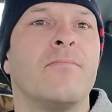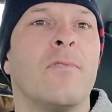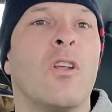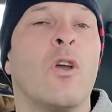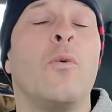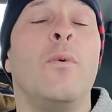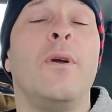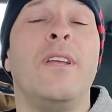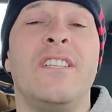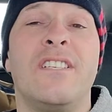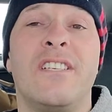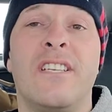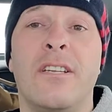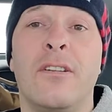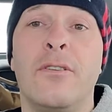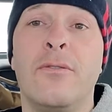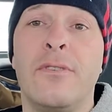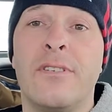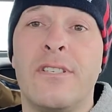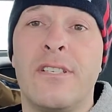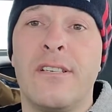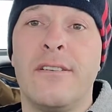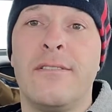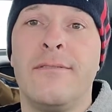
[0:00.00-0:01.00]

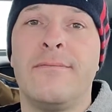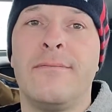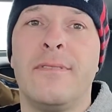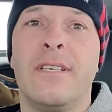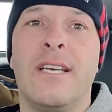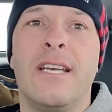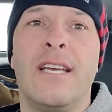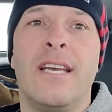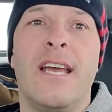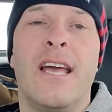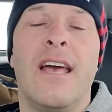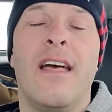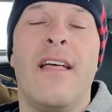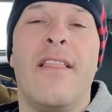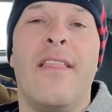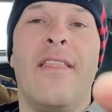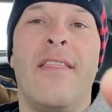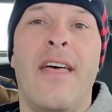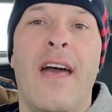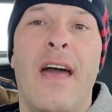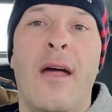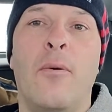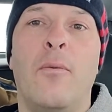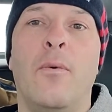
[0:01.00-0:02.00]
Queenston-Lewiston,
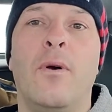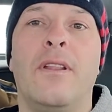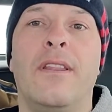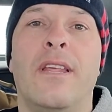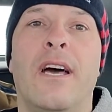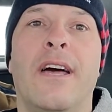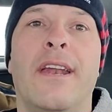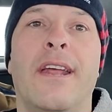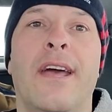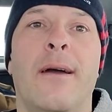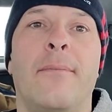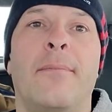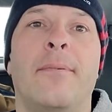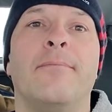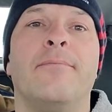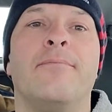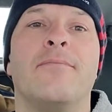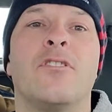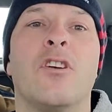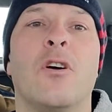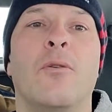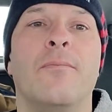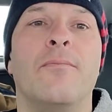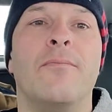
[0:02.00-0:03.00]
that will not happen.
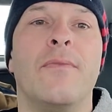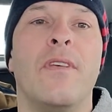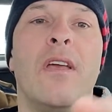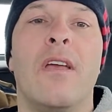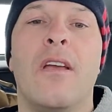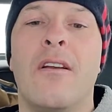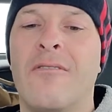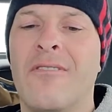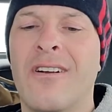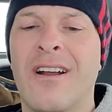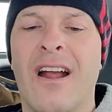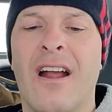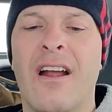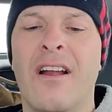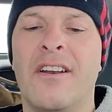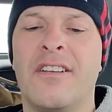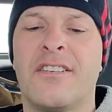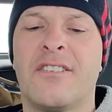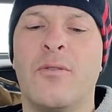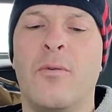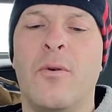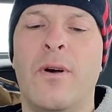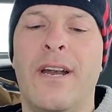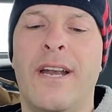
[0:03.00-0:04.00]
So,
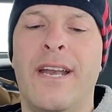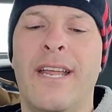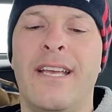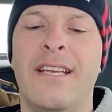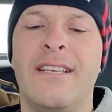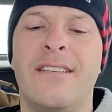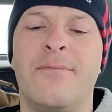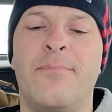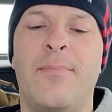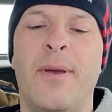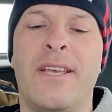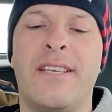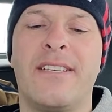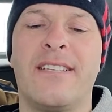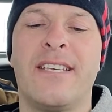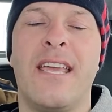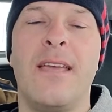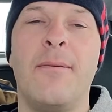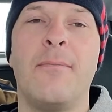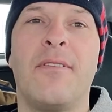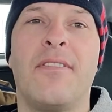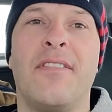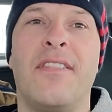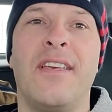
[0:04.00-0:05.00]
regardless of what it is, big
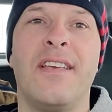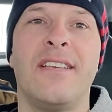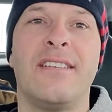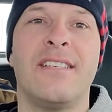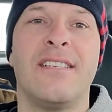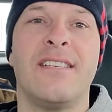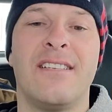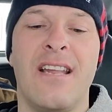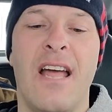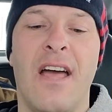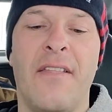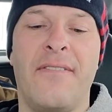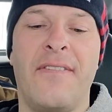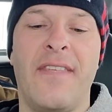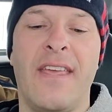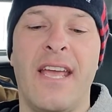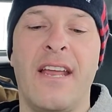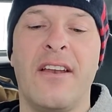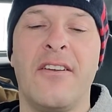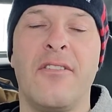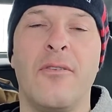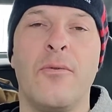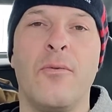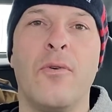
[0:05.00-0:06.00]
scheme of things, it's not the
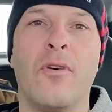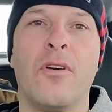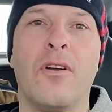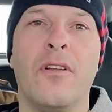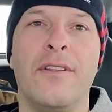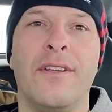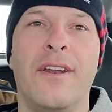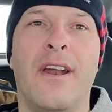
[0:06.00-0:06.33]
end of the world.